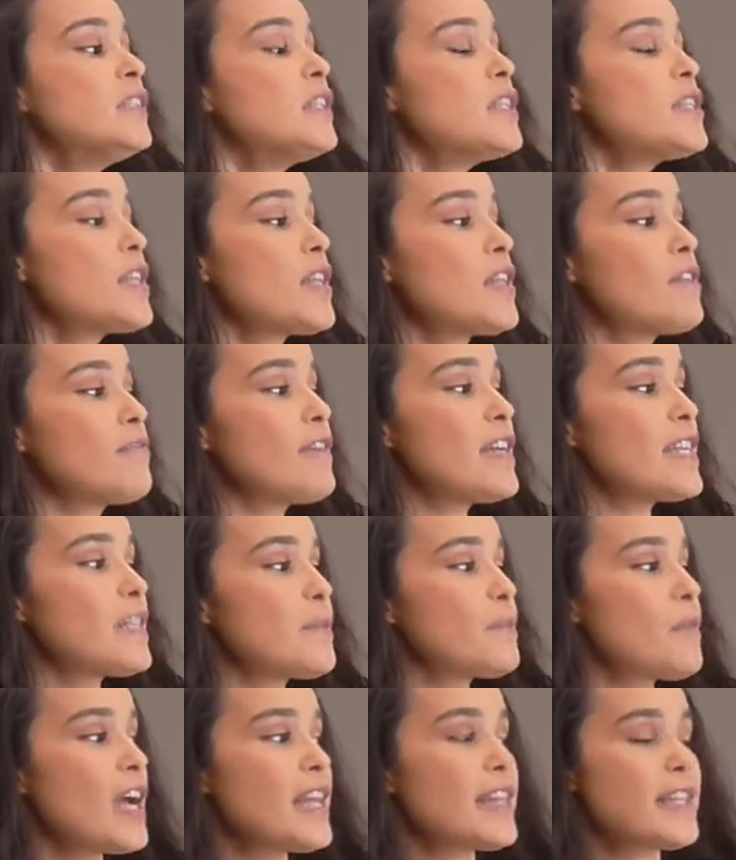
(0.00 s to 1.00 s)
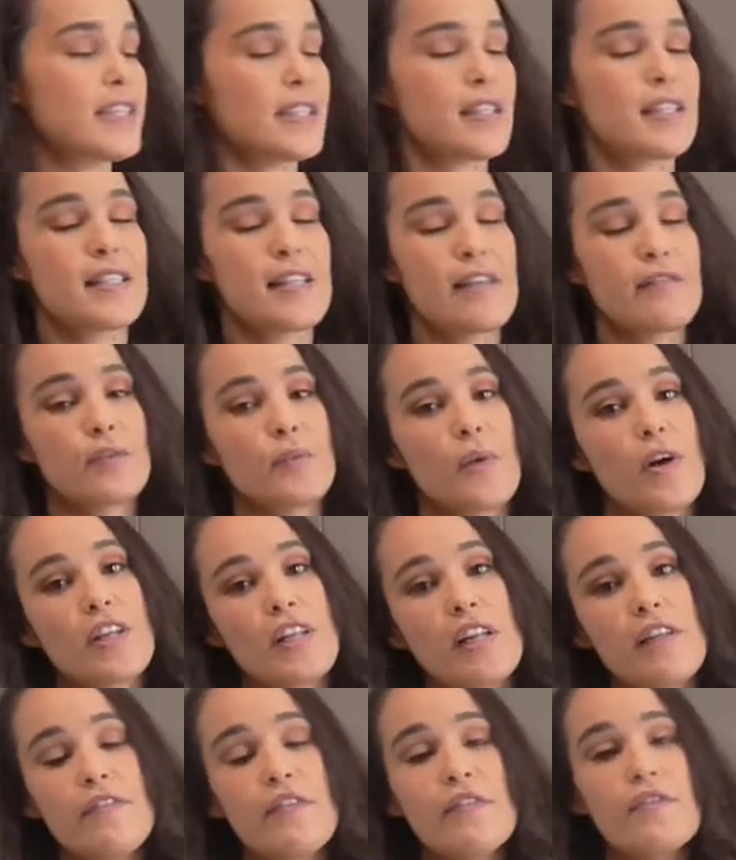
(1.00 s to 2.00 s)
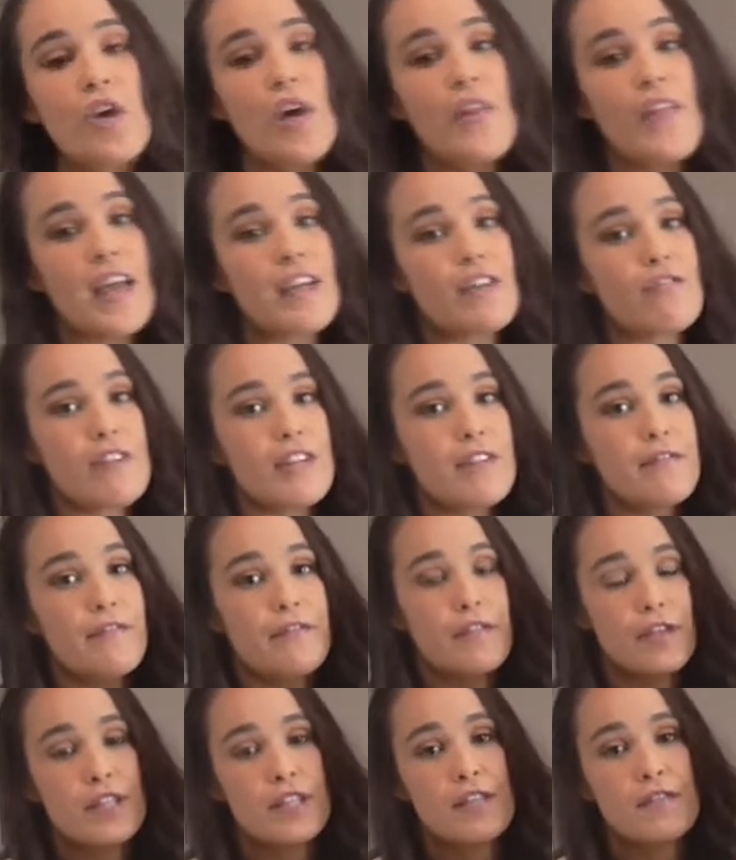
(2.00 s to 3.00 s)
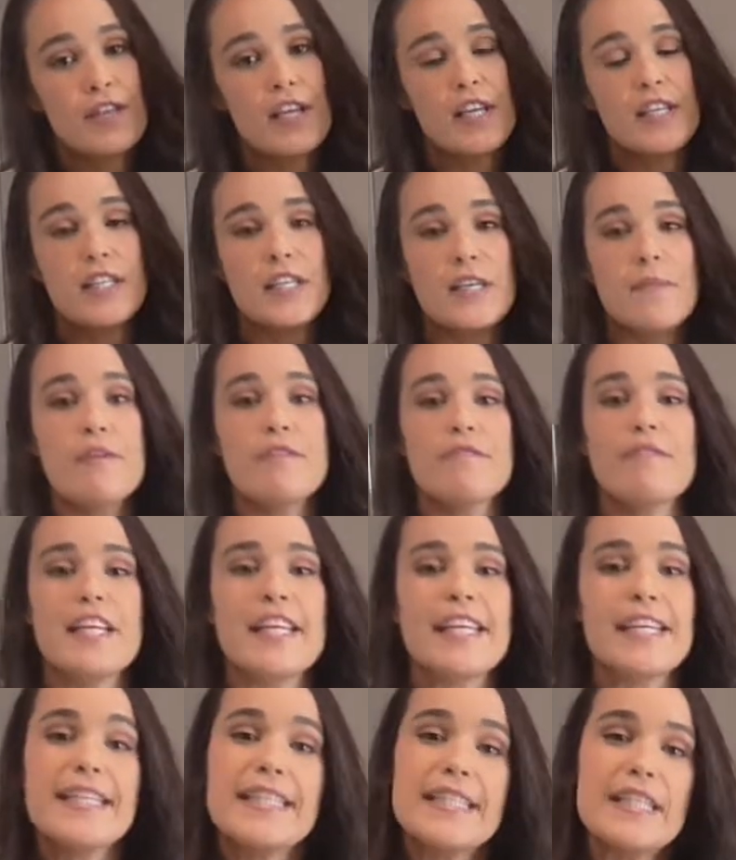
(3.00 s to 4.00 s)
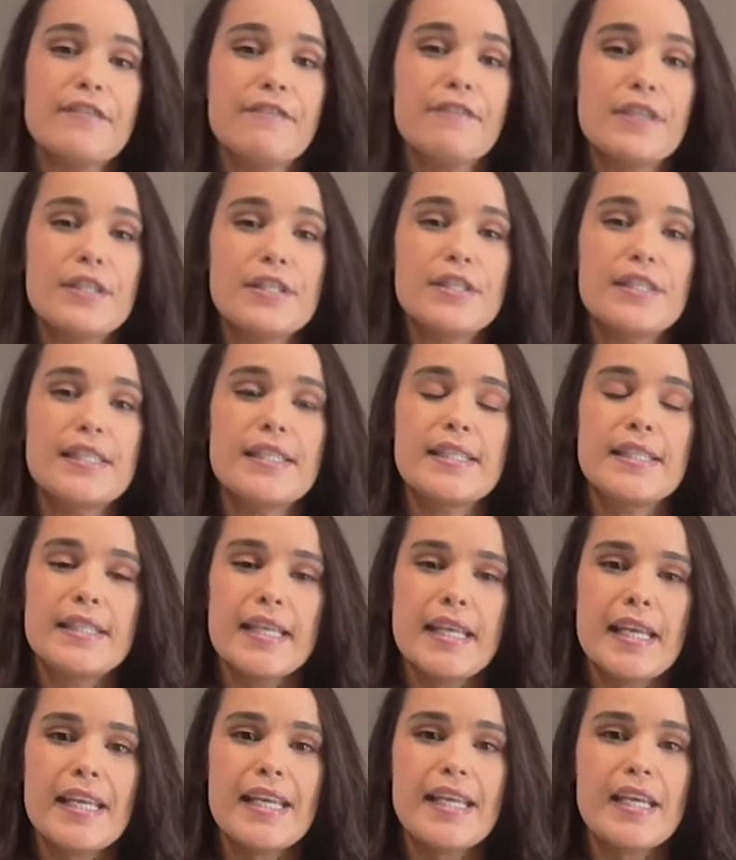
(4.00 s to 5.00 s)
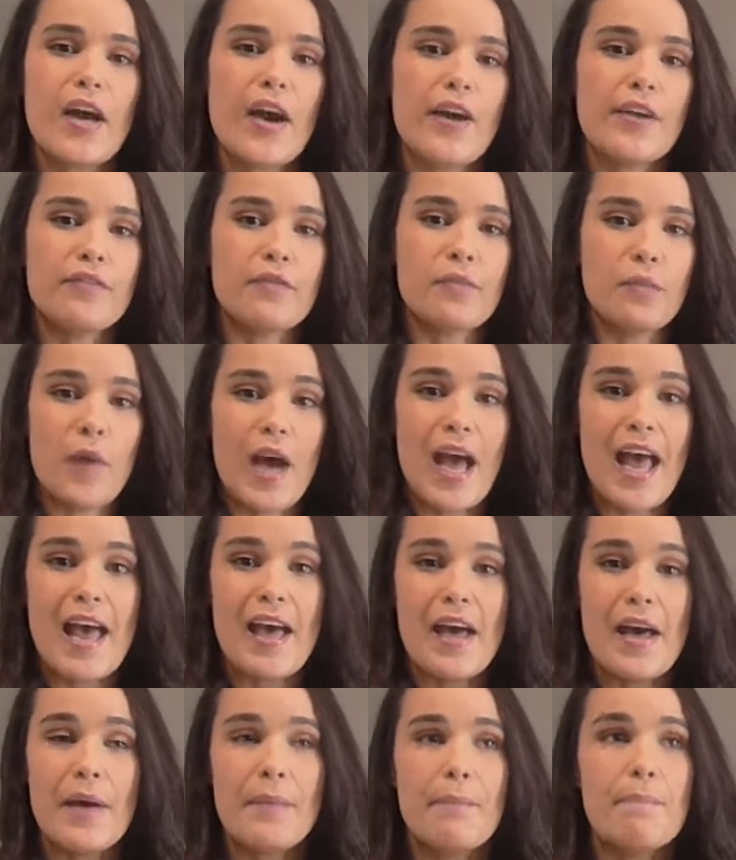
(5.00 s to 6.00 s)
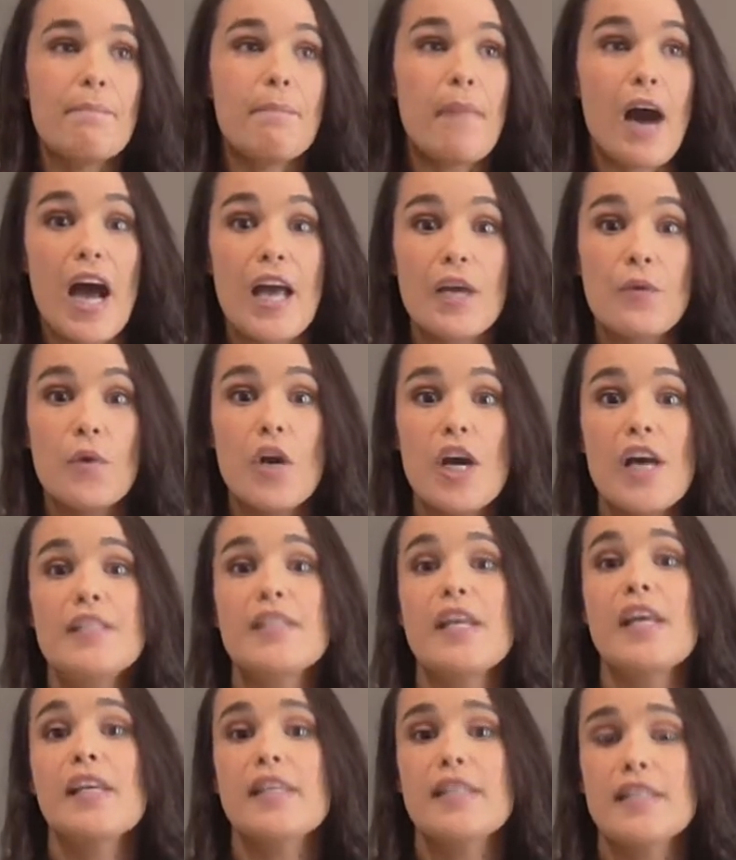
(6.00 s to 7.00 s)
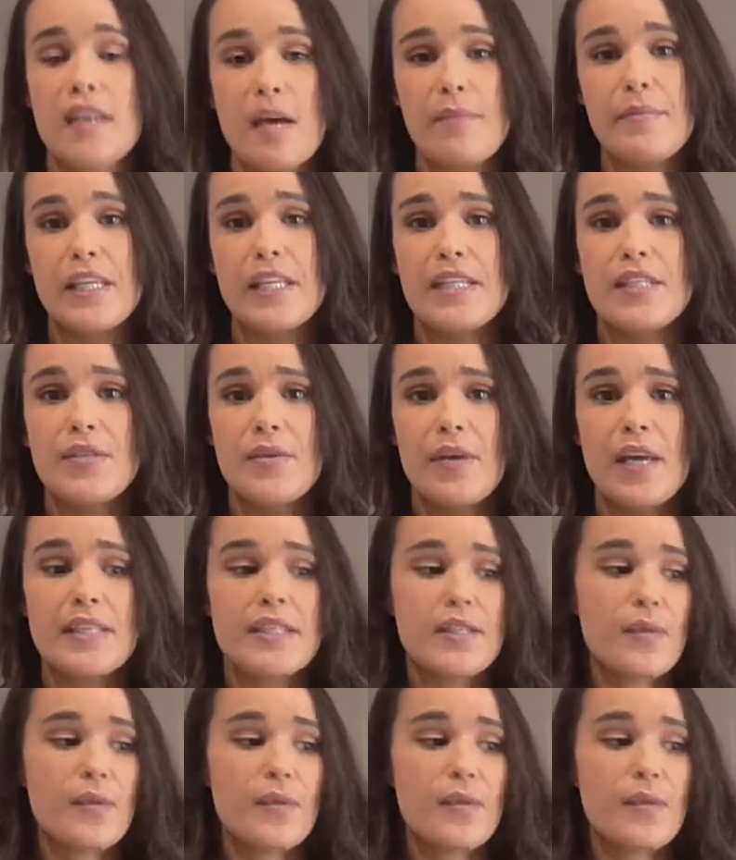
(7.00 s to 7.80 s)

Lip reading: So the reason why this is level 1, and if you've got that grid in front of you, it's going to be really easy for you to see kind of where my wording is coming into it.